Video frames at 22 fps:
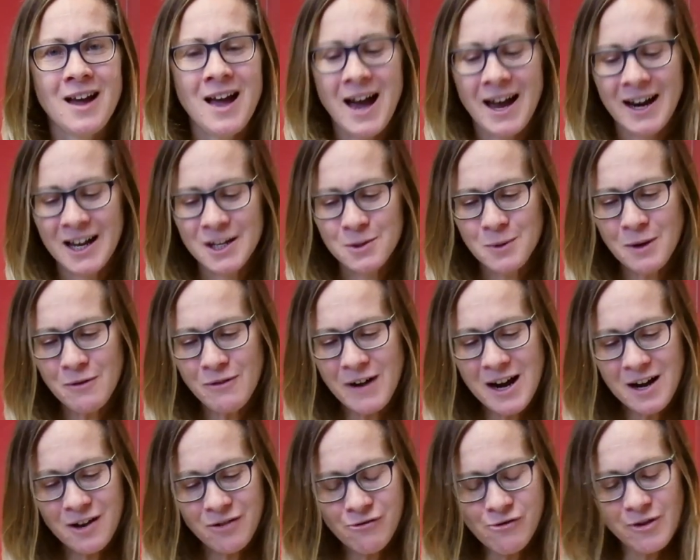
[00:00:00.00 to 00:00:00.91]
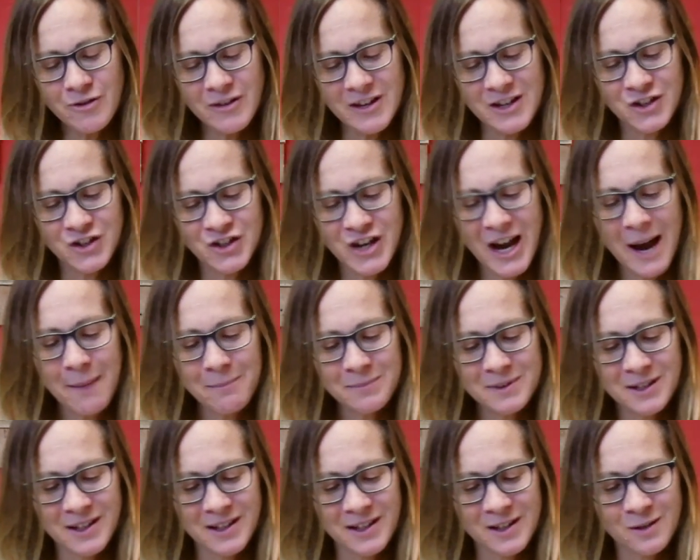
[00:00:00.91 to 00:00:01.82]
And as we read through these
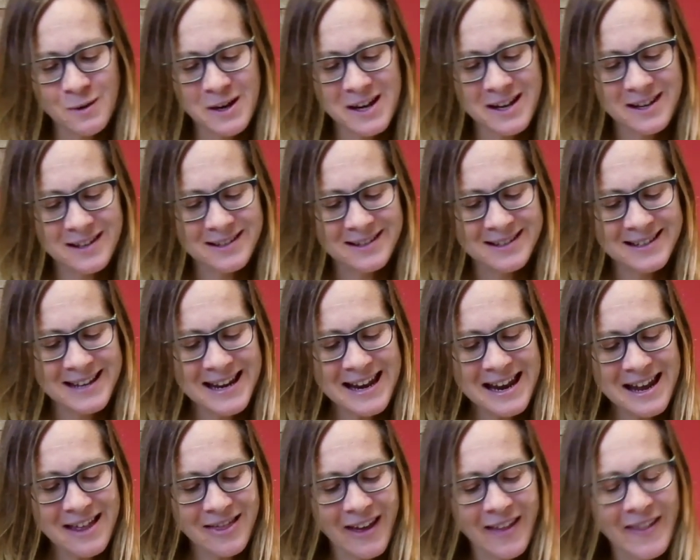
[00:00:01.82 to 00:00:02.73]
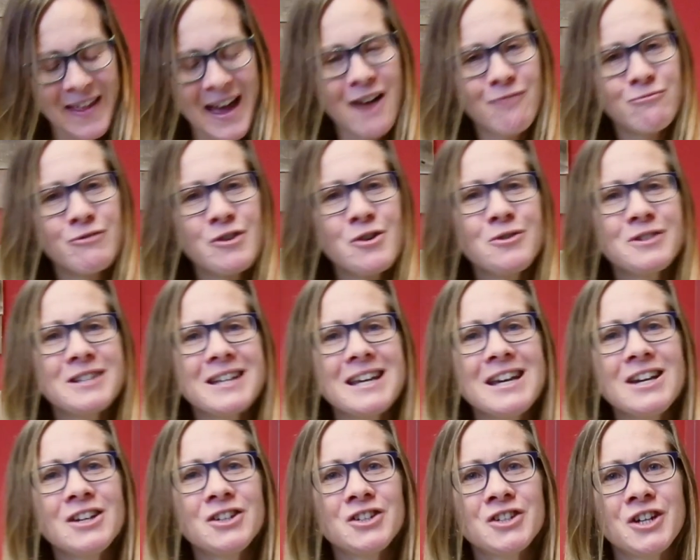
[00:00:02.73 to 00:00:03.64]
chapters, we see that their root
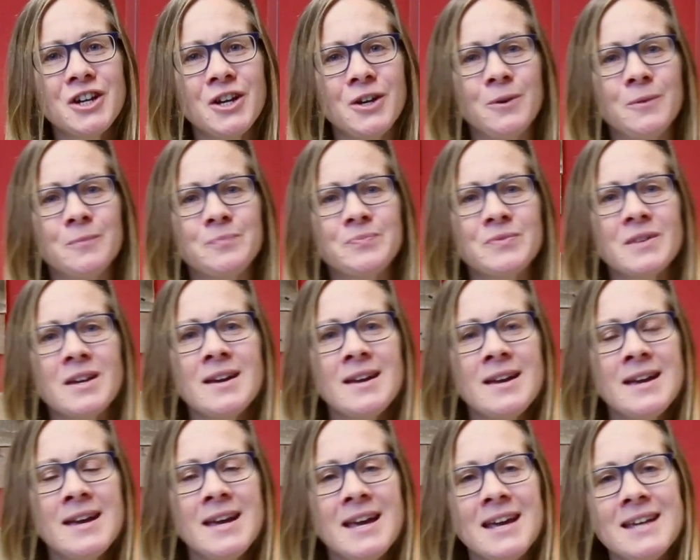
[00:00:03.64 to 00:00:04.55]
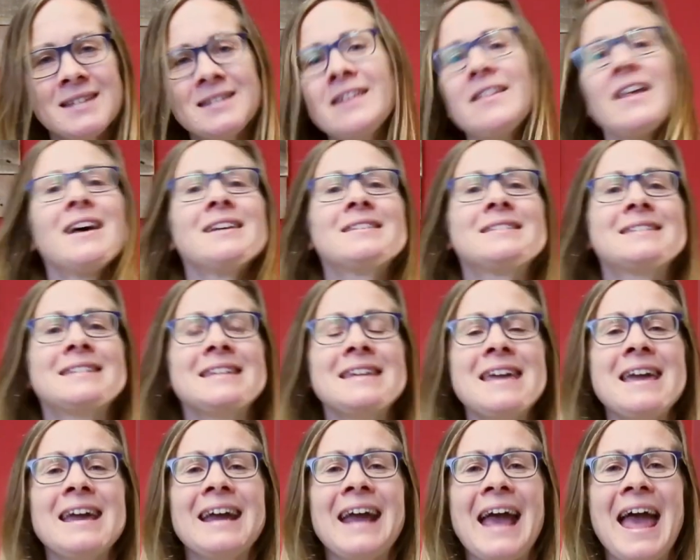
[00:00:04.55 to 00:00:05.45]
issue is that they're
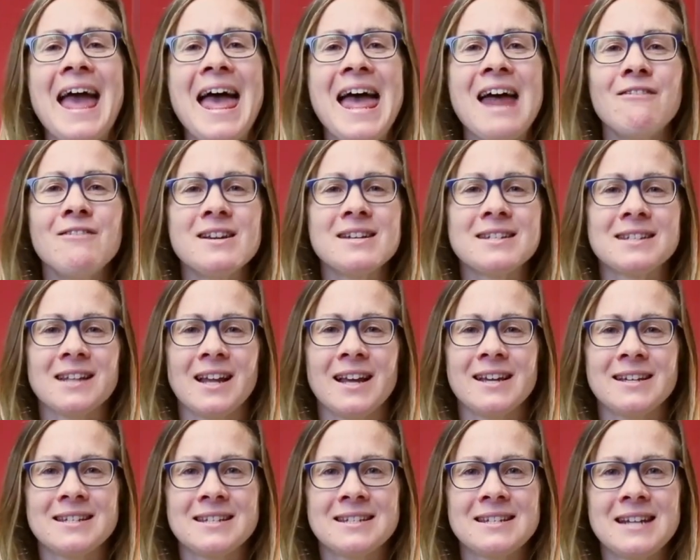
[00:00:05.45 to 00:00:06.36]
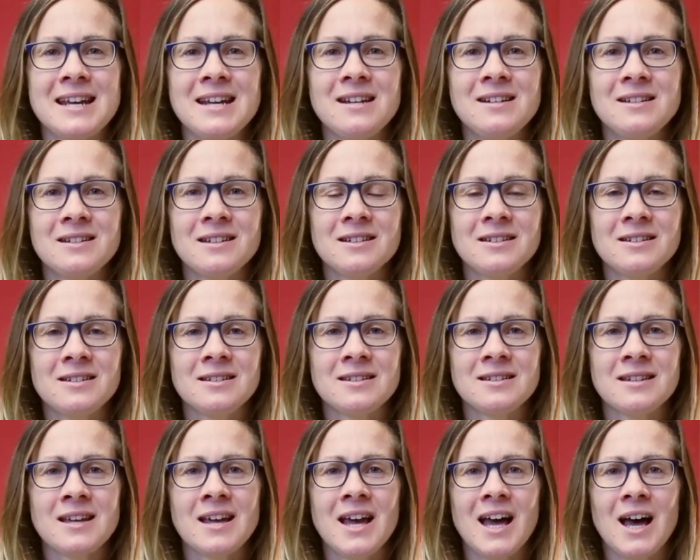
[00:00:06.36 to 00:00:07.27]
seeing areas like
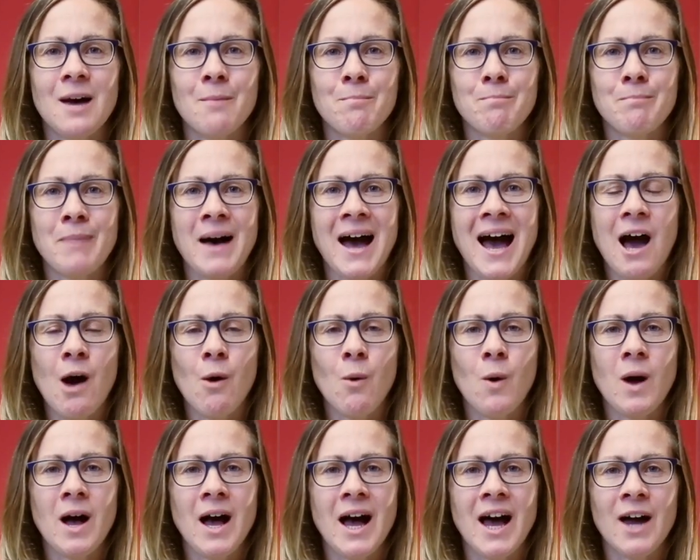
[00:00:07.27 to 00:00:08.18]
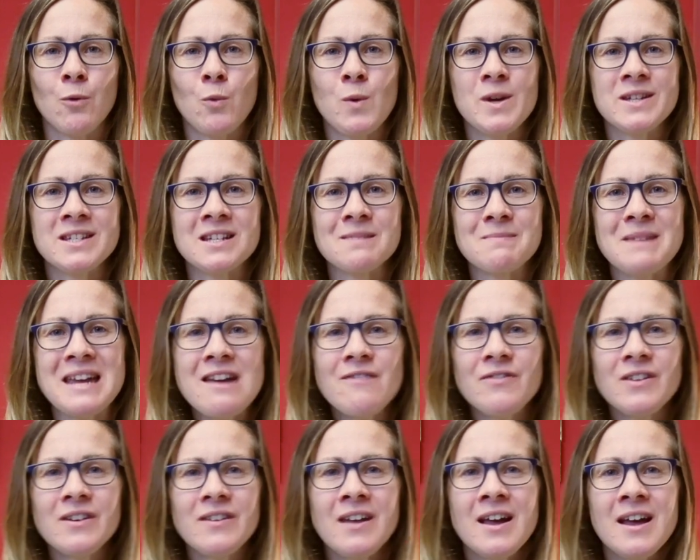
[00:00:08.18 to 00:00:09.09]
status and power and wisdom,
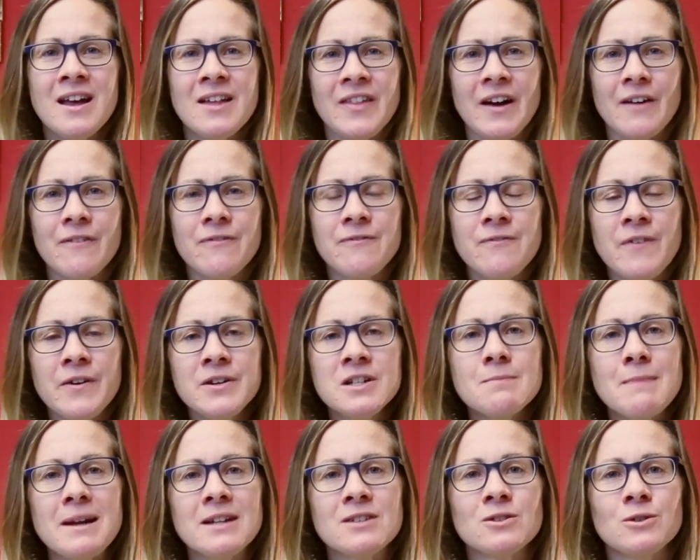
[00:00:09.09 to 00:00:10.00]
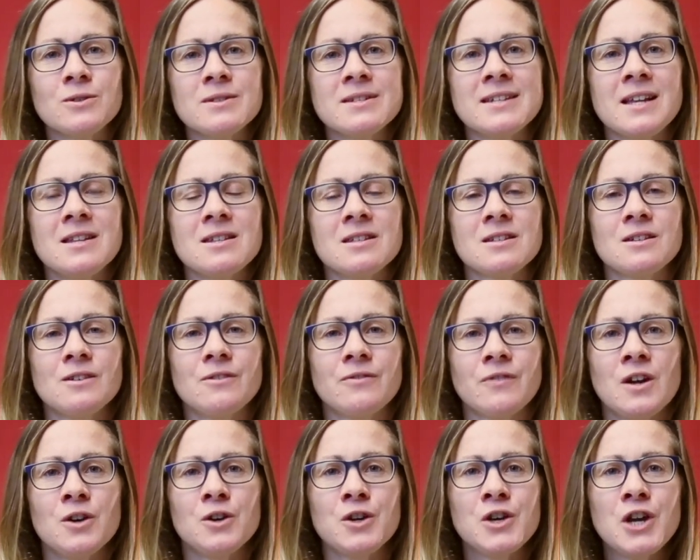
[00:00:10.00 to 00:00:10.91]
even that fundamental sense of
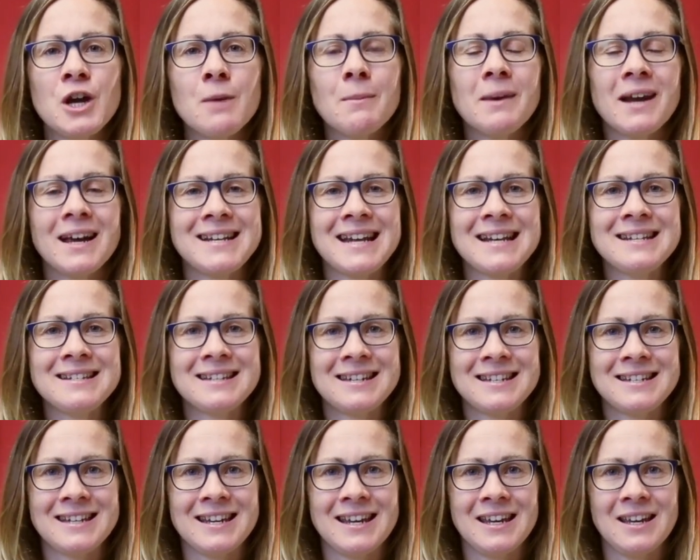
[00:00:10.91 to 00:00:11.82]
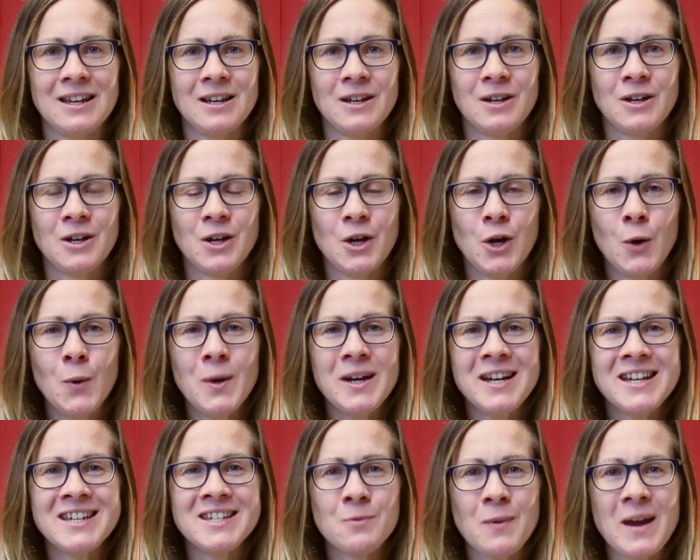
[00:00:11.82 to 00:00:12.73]
human identity, who it
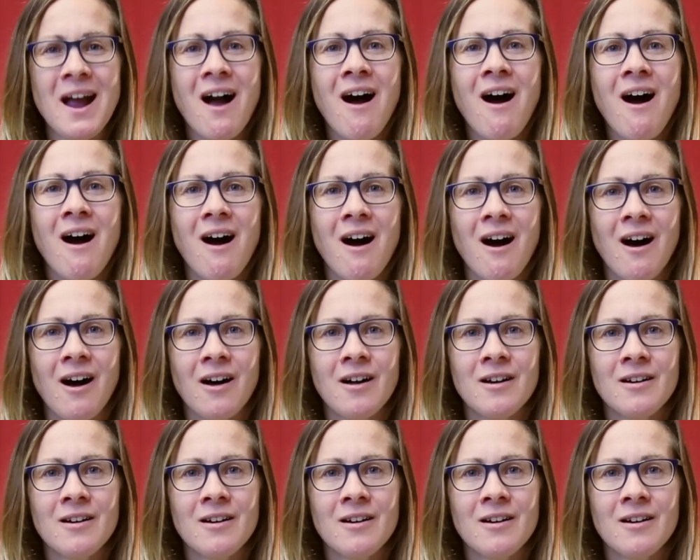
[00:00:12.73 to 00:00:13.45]
is we are,